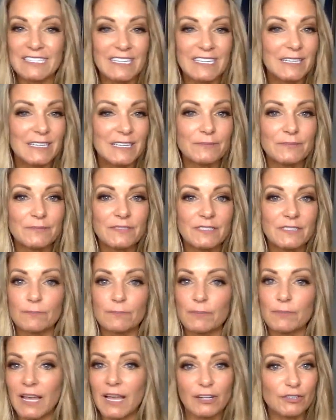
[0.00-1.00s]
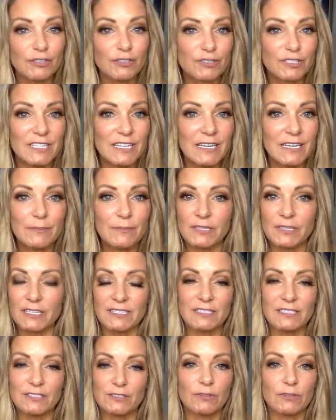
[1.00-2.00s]
teams be on your team.
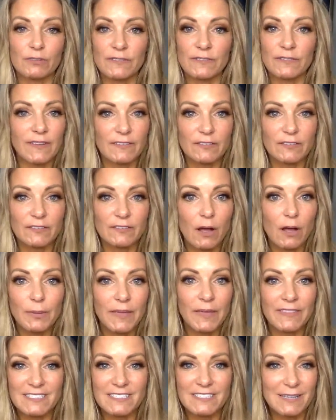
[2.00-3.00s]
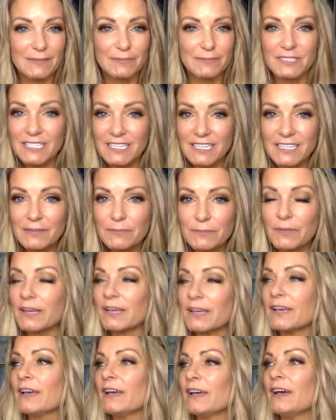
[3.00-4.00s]
You don't even have to all be on the same
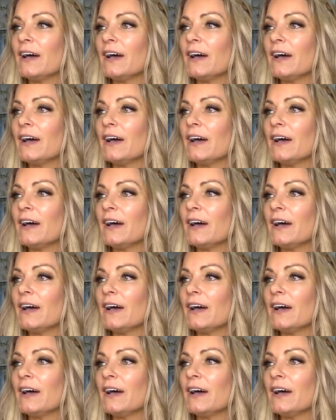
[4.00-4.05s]
team.